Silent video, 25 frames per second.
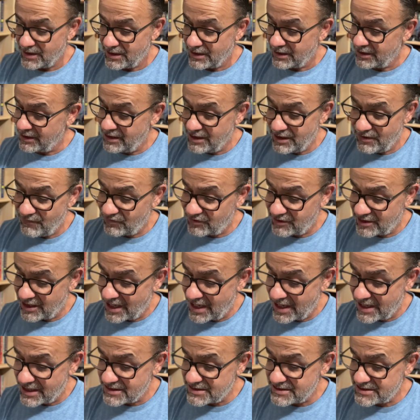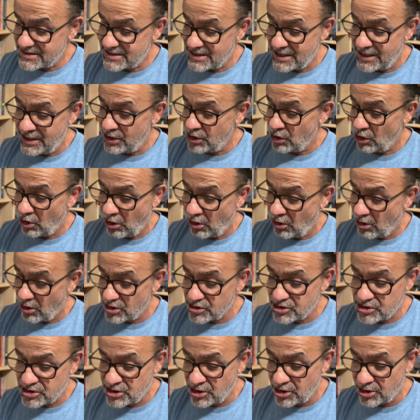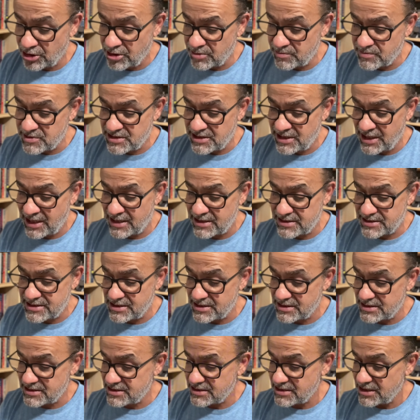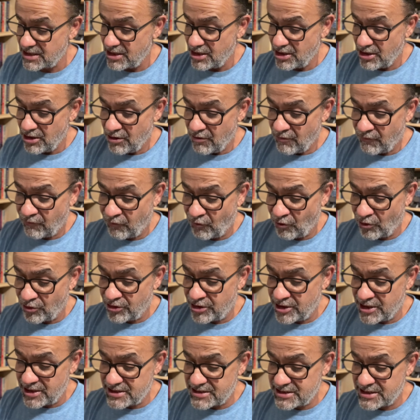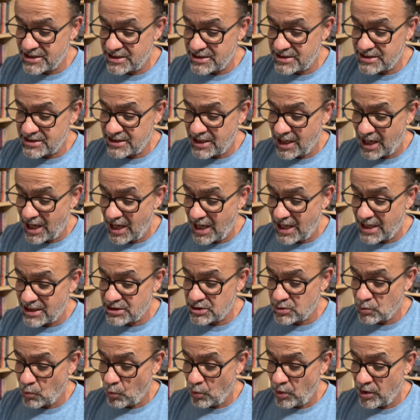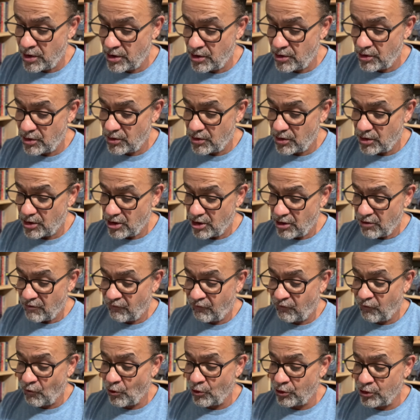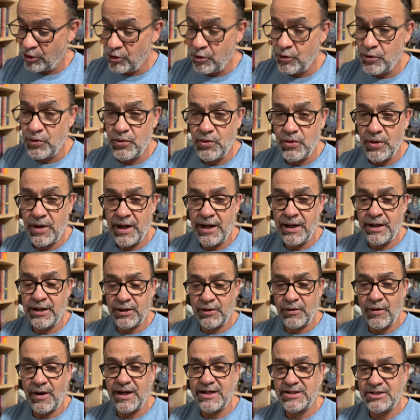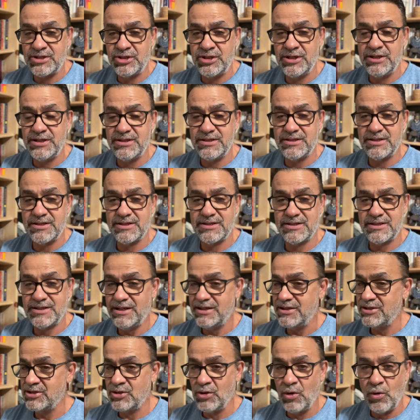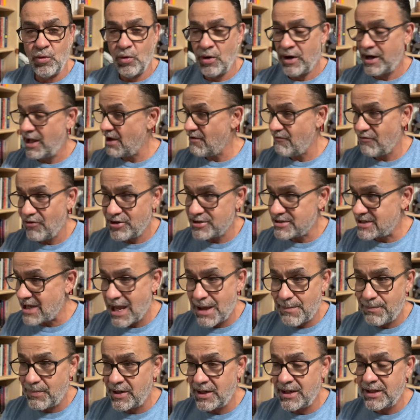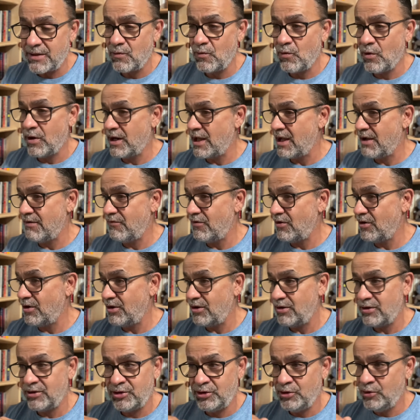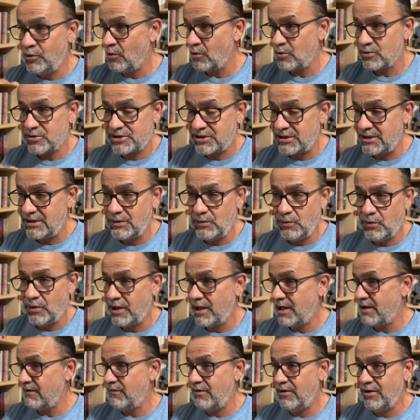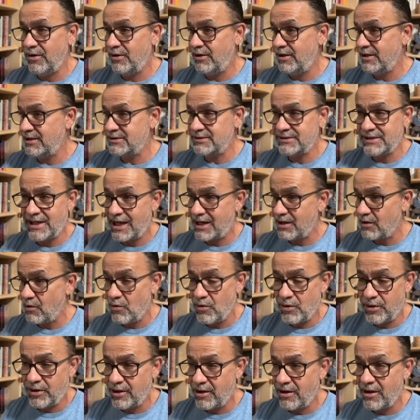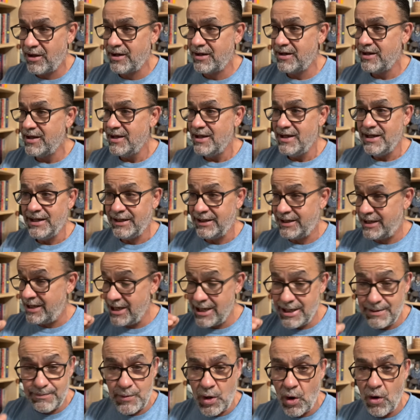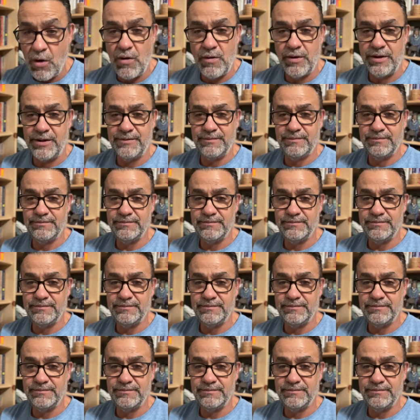Give thanks in all circumstances. For this is God's will for you in Christ Jesus. So whatever is happening, whatever you don't see, whatever is not going on, keep going.